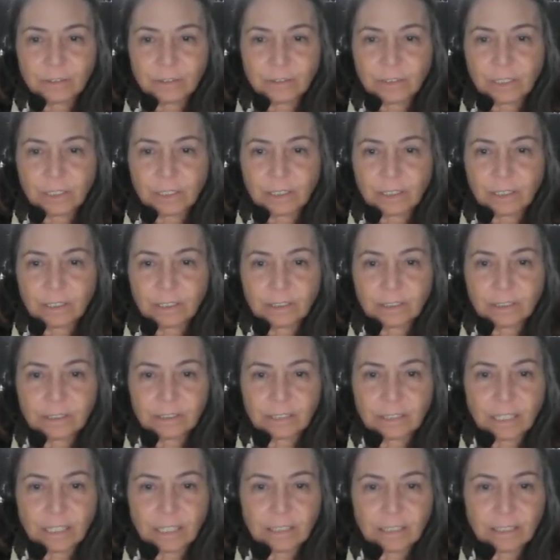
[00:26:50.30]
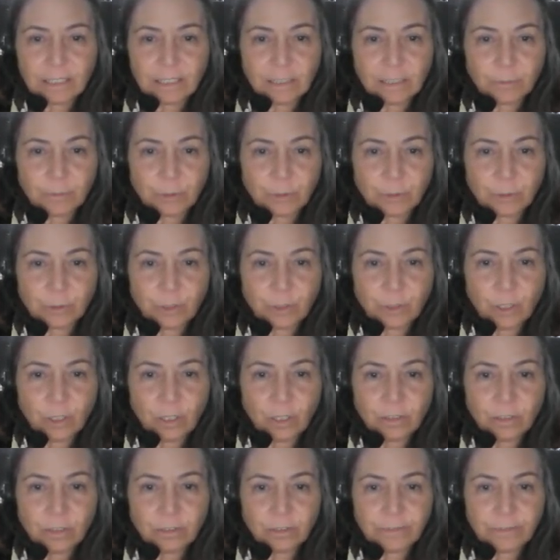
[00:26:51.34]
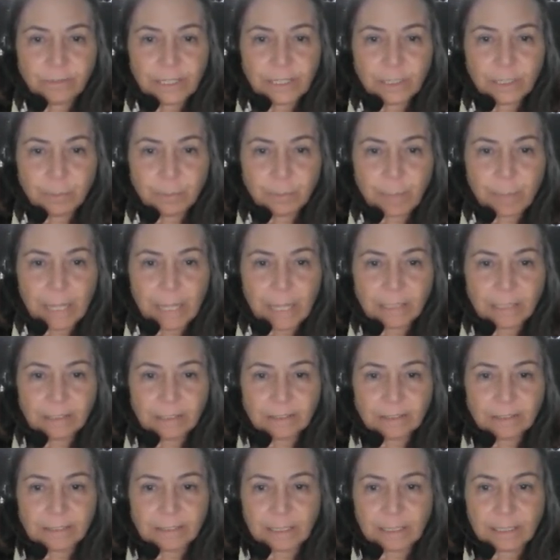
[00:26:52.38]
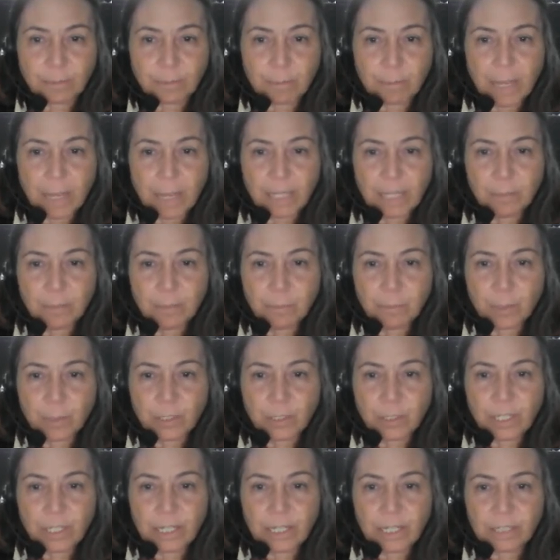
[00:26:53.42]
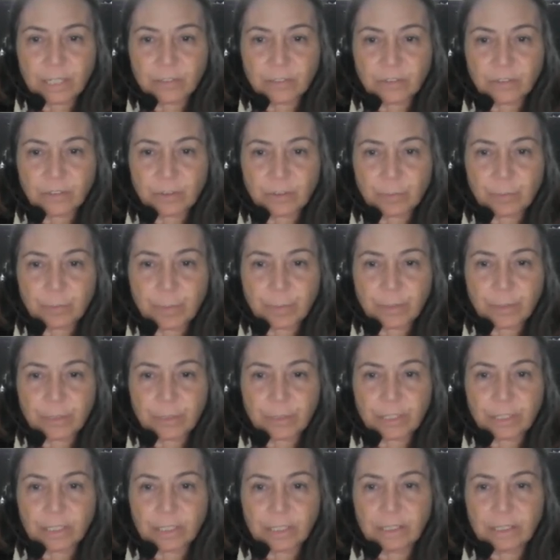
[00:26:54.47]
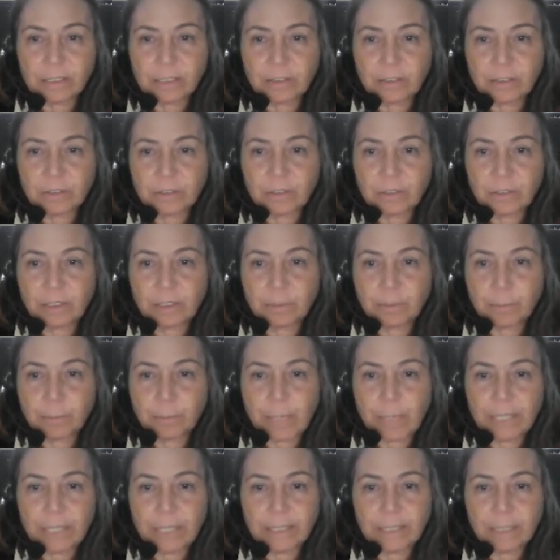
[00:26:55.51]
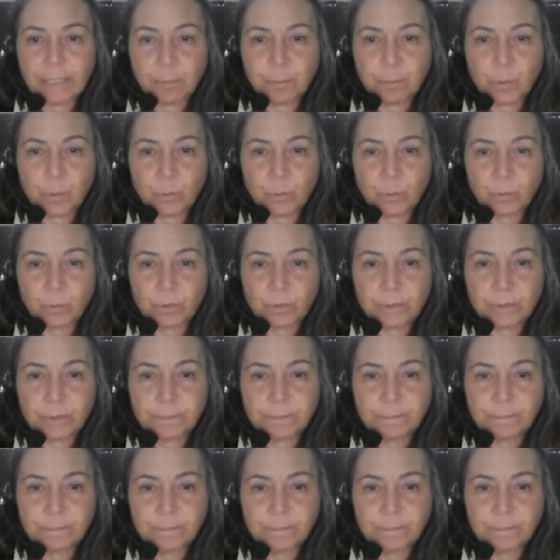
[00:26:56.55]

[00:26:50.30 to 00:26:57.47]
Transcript: got to help you cultivate balance in mind, body, and spirit. Let's make that bold.